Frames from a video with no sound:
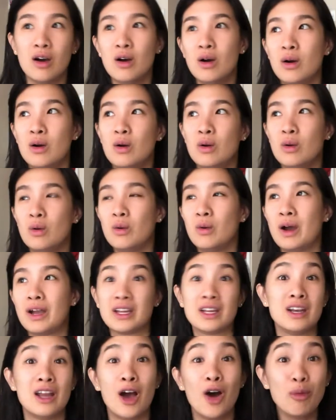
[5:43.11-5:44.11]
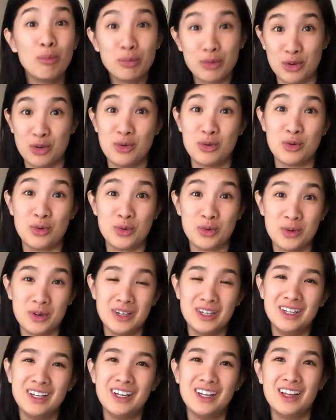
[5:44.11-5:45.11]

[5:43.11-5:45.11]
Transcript: oh, I can help you.